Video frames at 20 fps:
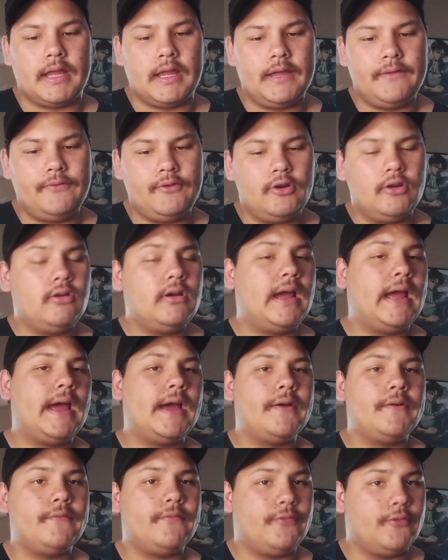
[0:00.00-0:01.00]
If you don't
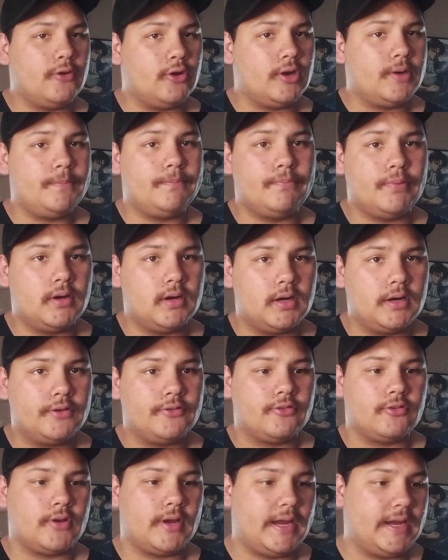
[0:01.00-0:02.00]
have 30
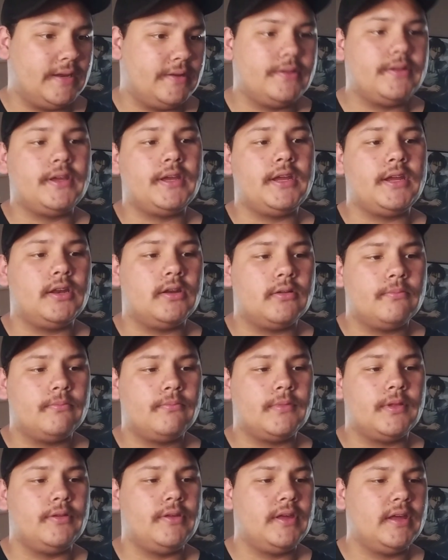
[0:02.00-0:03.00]
bucks or 18,
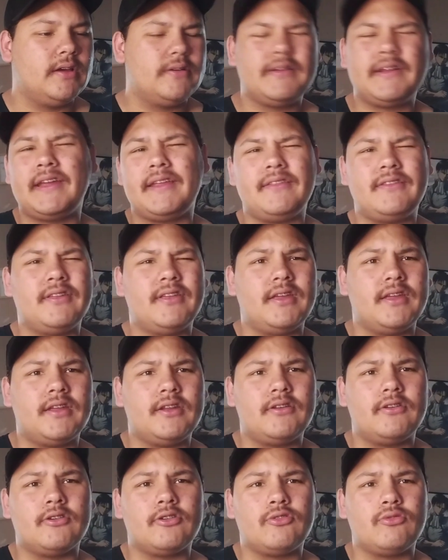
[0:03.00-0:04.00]
you got like
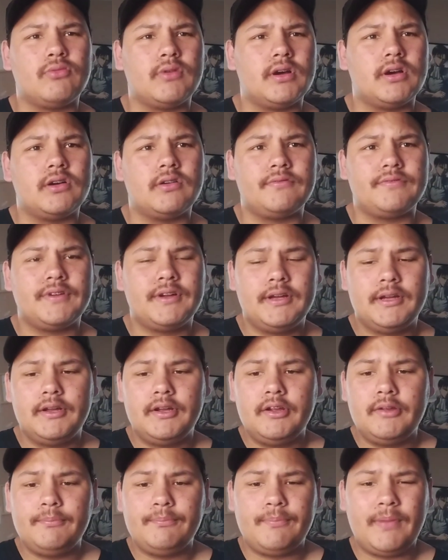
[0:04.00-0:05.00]
10 or 12,
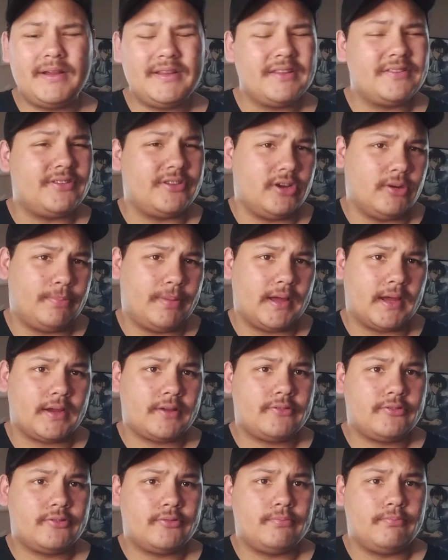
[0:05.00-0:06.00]
buy the single
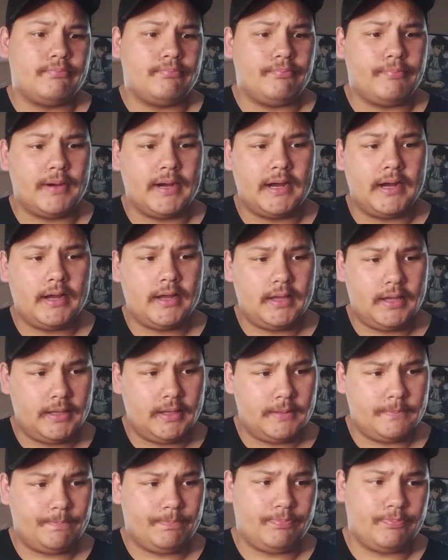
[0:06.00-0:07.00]
packs.
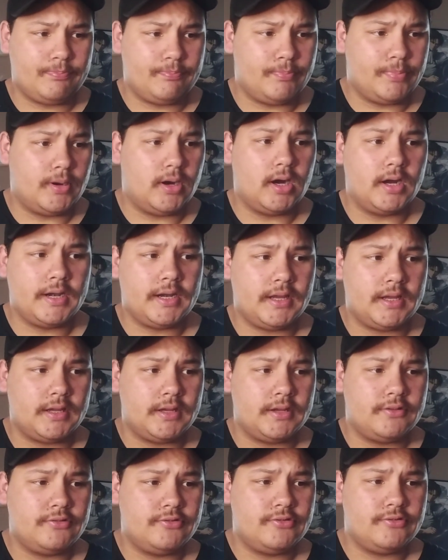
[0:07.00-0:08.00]
Buy
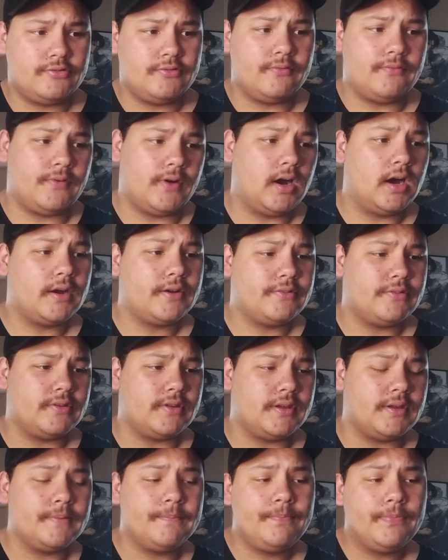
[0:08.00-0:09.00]
Bonnie,
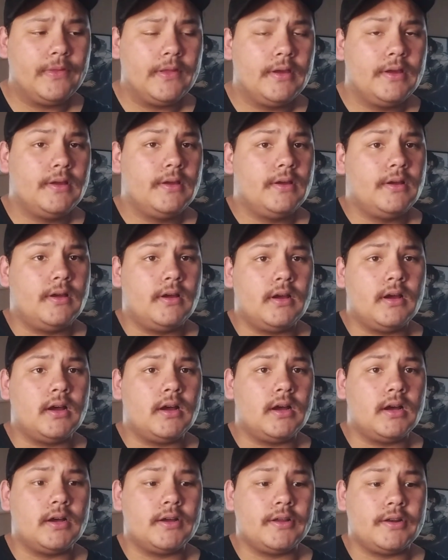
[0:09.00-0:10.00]
Foxy,
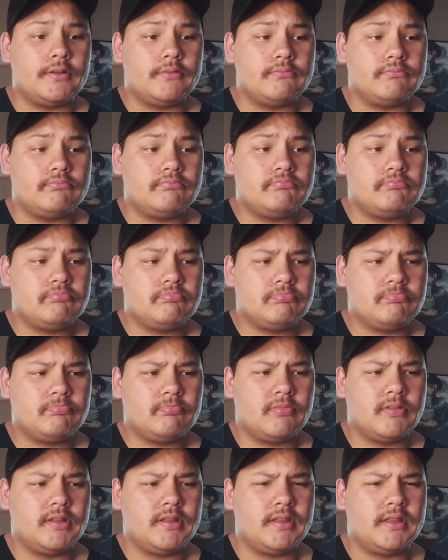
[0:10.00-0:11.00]
uh,
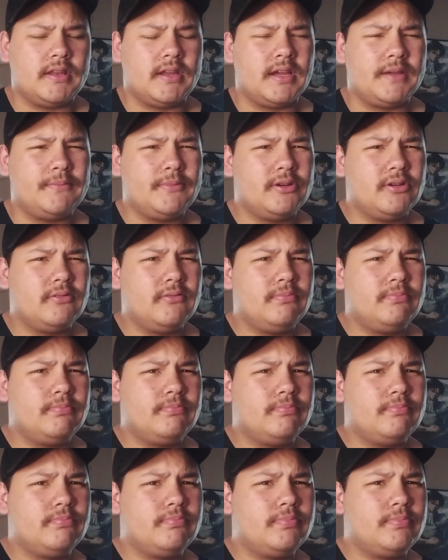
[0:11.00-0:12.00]
Nightmare,
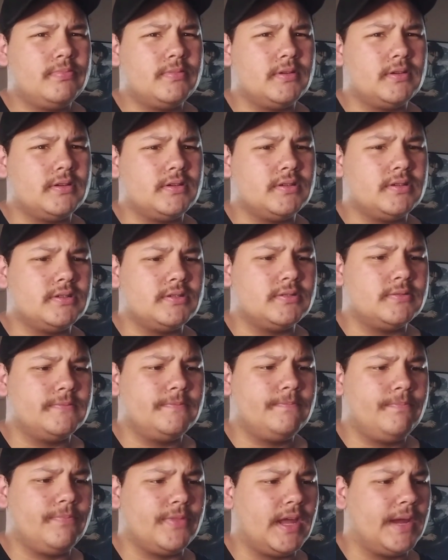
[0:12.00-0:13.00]
uh,
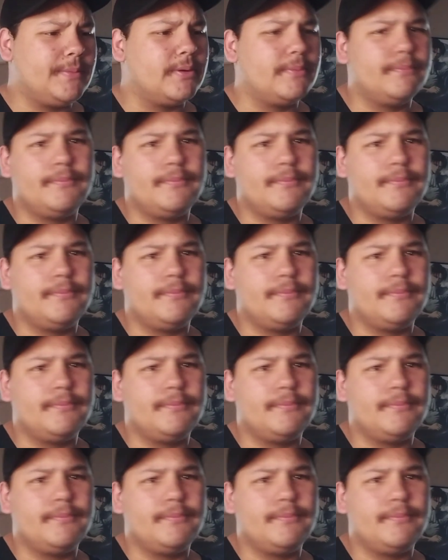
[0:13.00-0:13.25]
Nightmare